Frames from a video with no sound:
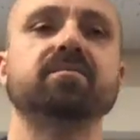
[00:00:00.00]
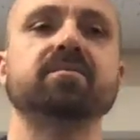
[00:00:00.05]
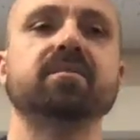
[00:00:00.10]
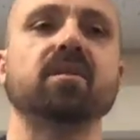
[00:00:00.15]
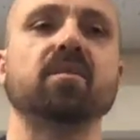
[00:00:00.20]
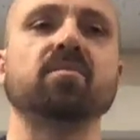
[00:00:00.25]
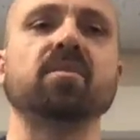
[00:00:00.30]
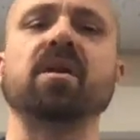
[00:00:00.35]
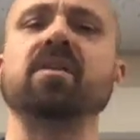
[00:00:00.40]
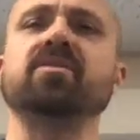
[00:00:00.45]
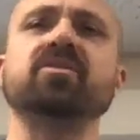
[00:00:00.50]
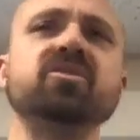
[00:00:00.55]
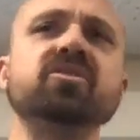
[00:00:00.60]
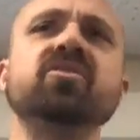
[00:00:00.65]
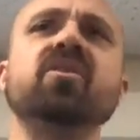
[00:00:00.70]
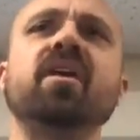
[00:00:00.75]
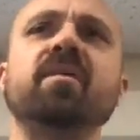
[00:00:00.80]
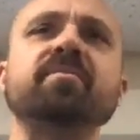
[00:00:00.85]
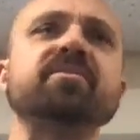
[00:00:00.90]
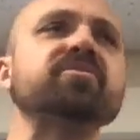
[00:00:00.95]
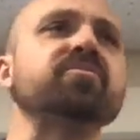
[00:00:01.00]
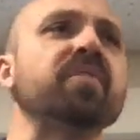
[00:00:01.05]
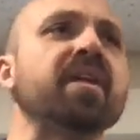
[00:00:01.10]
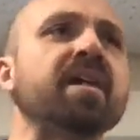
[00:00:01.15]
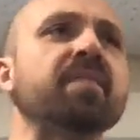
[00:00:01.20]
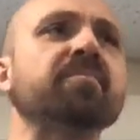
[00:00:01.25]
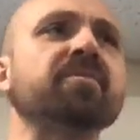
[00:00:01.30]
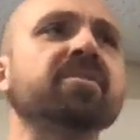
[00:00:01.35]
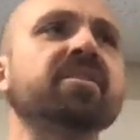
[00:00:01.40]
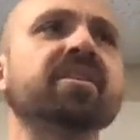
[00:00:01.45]
Well, do you know how much
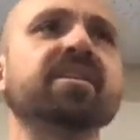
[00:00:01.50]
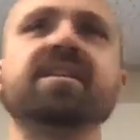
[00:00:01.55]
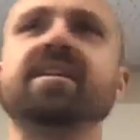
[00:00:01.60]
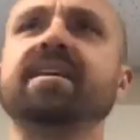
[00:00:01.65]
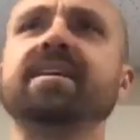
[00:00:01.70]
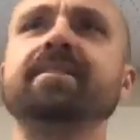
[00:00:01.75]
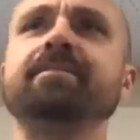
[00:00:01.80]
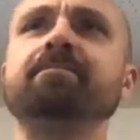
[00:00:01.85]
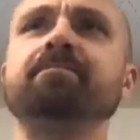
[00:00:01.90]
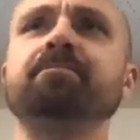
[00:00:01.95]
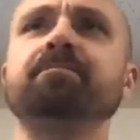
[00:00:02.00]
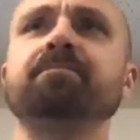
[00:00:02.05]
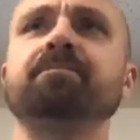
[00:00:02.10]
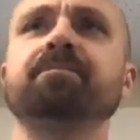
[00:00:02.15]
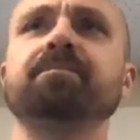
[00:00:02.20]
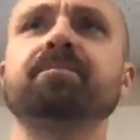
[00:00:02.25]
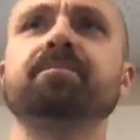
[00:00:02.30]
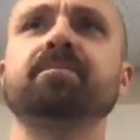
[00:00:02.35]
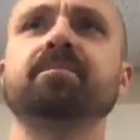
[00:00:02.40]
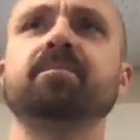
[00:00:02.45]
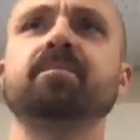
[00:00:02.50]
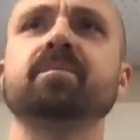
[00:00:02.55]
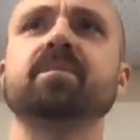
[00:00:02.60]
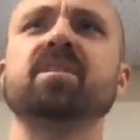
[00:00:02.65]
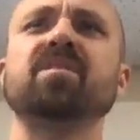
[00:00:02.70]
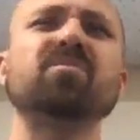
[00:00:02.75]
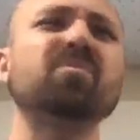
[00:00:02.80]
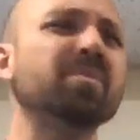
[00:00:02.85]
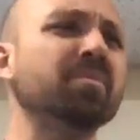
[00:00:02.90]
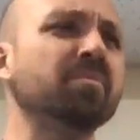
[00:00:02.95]
RAM you're going to need?
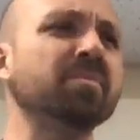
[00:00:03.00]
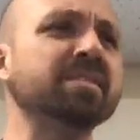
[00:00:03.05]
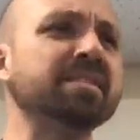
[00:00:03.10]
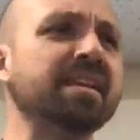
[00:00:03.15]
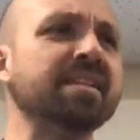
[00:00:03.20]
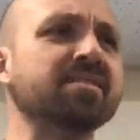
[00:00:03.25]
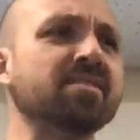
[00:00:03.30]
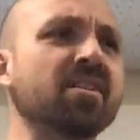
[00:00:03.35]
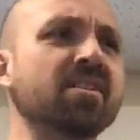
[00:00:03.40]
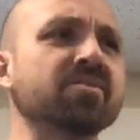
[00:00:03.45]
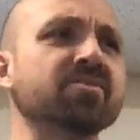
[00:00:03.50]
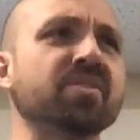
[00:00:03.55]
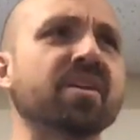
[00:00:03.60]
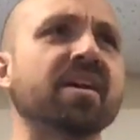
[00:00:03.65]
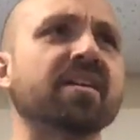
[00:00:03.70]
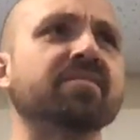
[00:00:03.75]
What size hard drive?